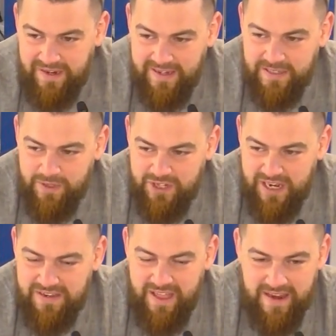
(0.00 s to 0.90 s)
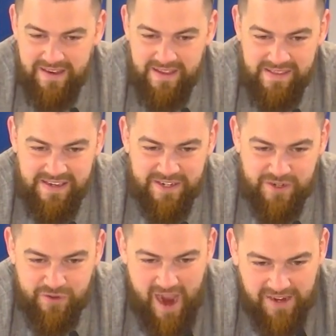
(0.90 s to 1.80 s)
Azza wa Jal, that these
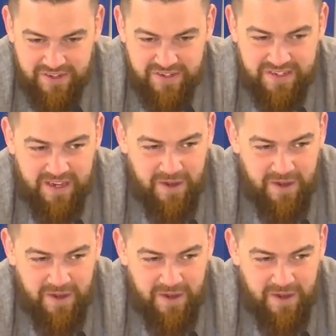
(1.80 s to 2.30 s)
distractions can